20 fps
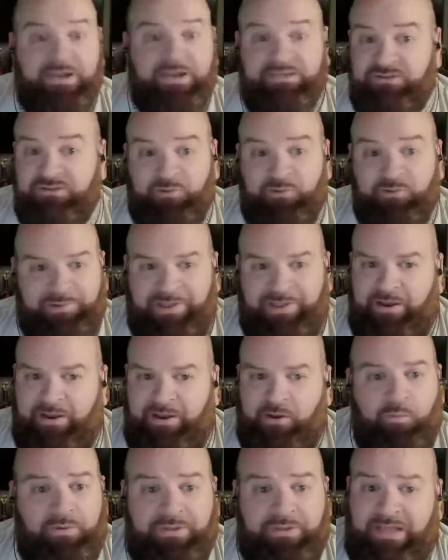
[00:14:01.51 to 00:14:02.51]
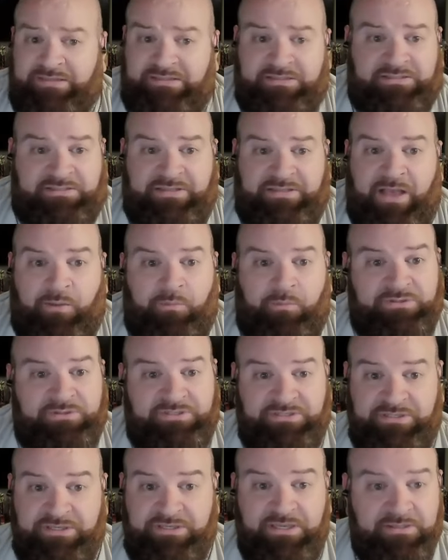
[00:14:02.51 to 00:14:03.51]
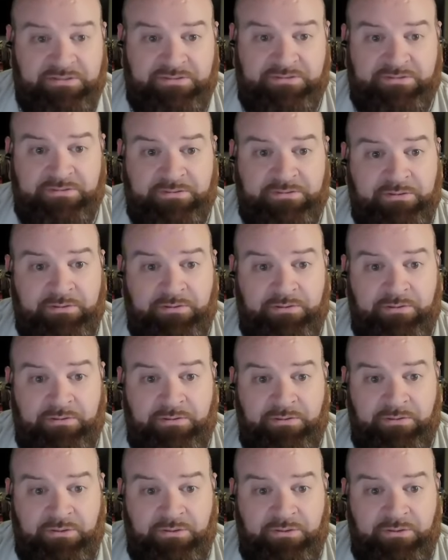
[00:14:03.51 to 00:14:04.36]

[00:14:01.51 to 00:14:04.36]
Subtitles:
a generational player when that's just not what she is.